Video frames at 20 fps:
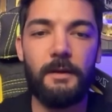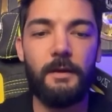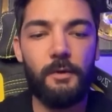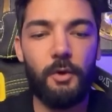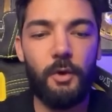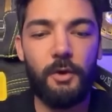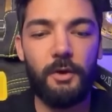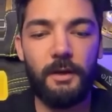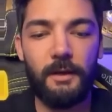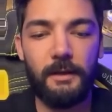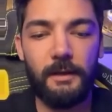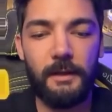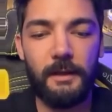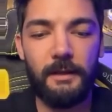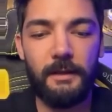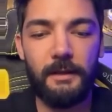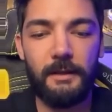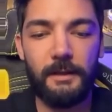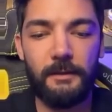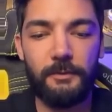Look,
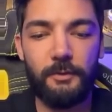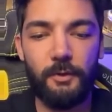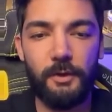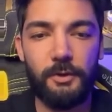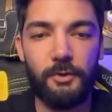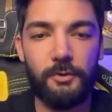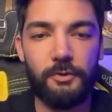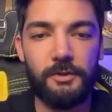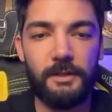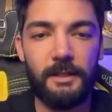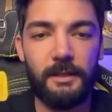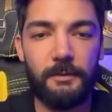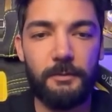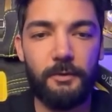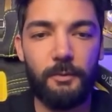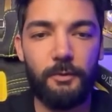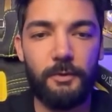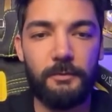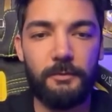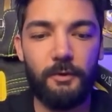if you are using it
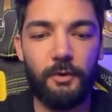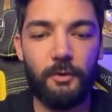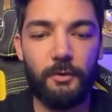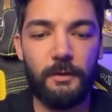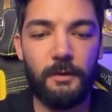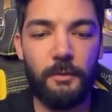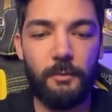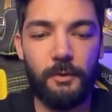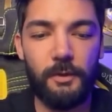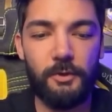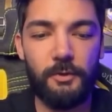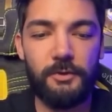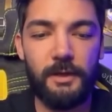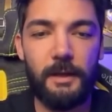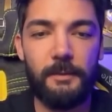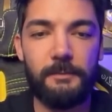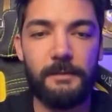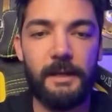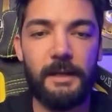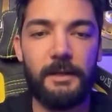from a phone, when you
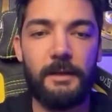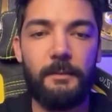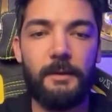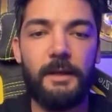type Phantom